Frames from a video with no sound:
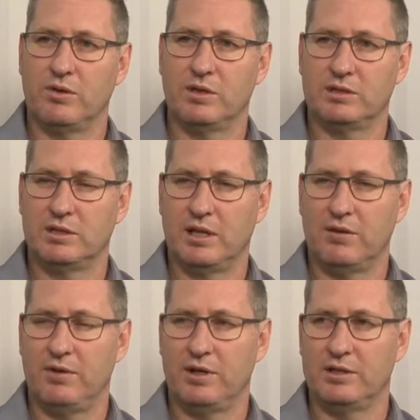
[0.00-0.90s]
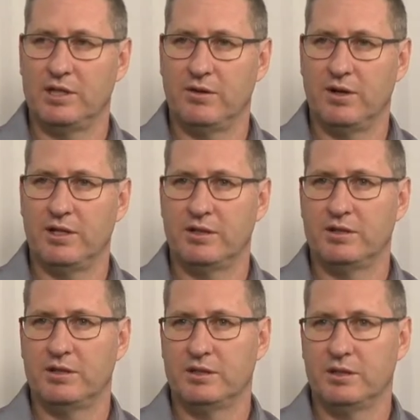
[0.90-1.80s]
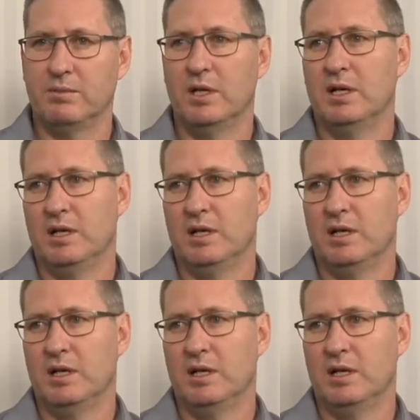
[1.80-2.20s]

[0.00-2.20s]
of the South African generation system,